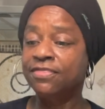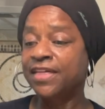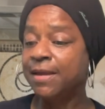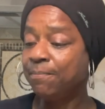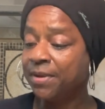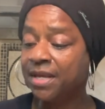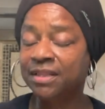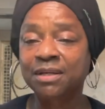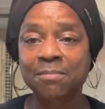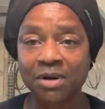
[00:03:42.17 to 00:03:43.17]
they pick
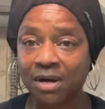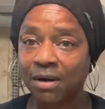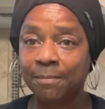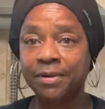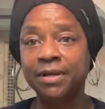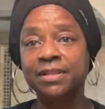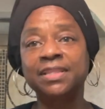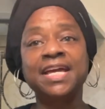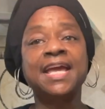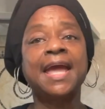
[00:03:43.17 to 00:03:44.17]
them up,
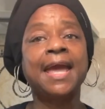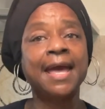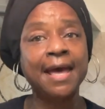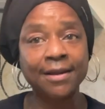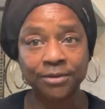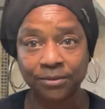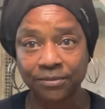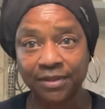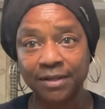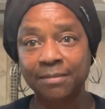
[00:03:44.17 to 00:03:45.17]
they handle
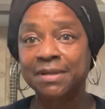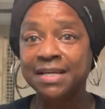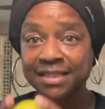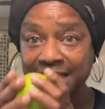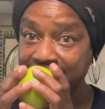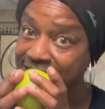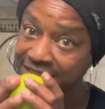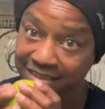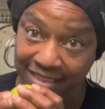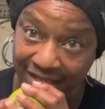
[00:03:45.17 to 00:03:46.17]
them, they
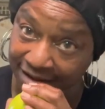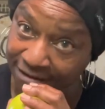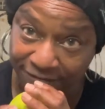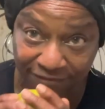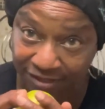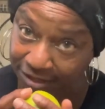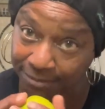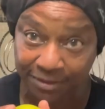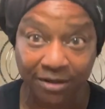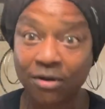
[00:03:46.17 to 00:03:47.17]
sniff
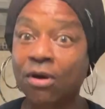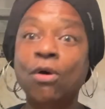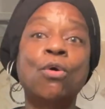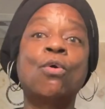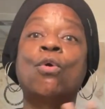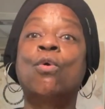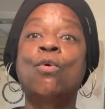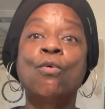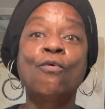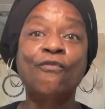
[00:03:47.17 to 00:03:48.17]
them, they're all
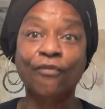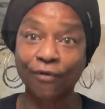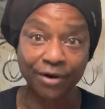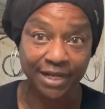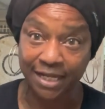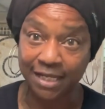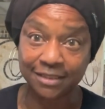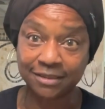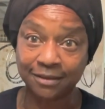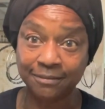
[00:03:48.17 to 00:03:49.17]
over
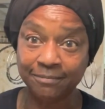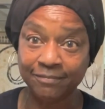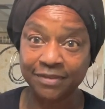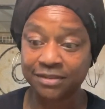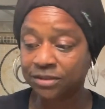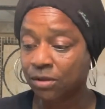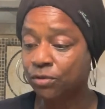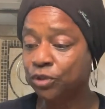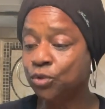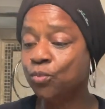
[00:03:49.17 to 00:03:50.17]
it. So
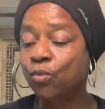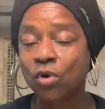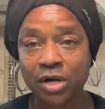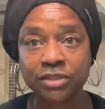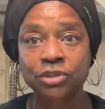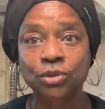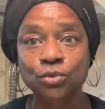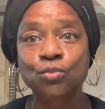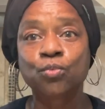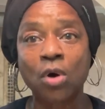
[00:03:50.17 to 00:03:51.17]
you want
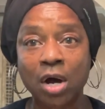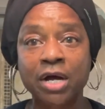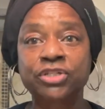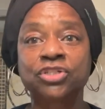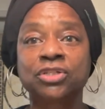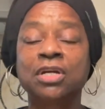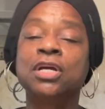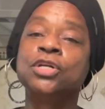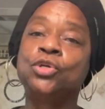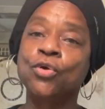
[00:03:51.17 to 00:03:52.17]
to wash
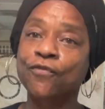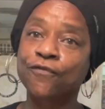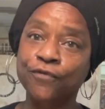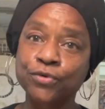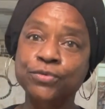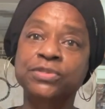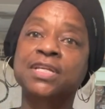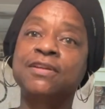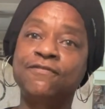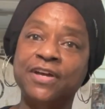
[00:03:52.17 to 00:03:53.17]
your fruits
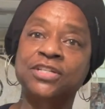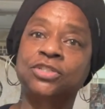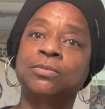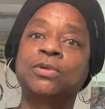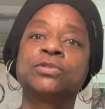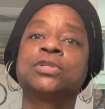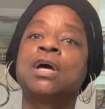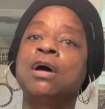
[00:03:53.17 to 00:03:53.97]
and vegetables